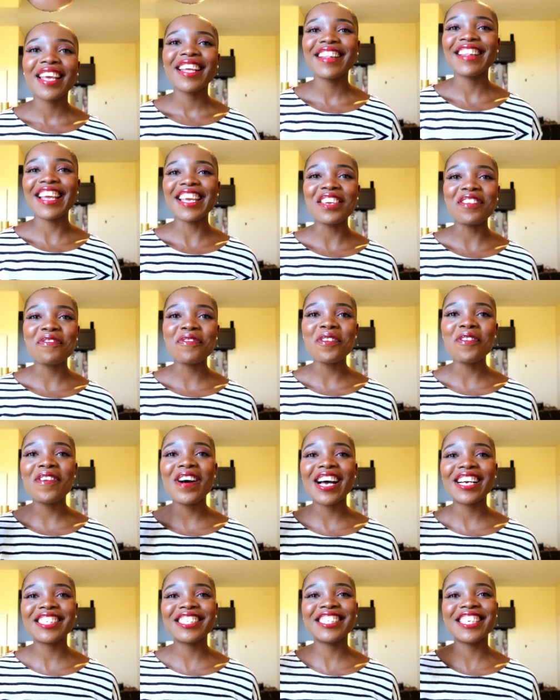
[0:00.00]
Thank you for
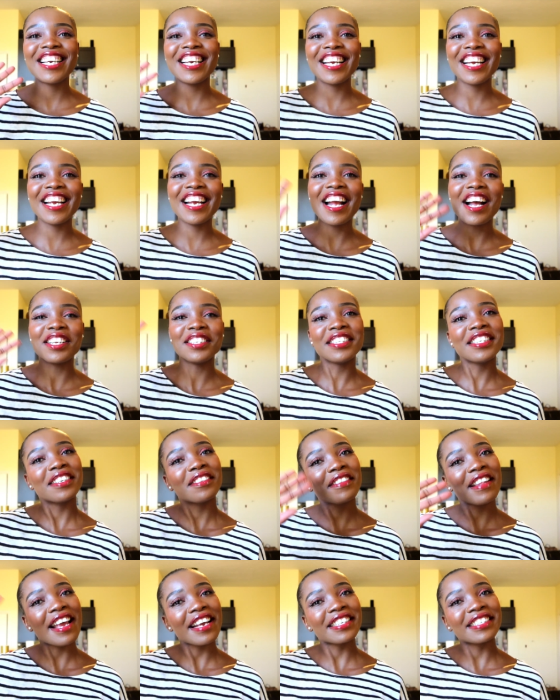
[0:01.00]
watching. Until
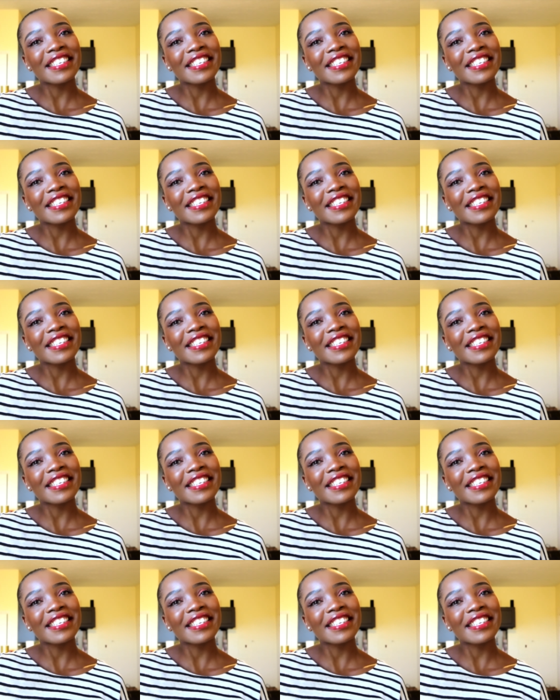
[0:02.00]
next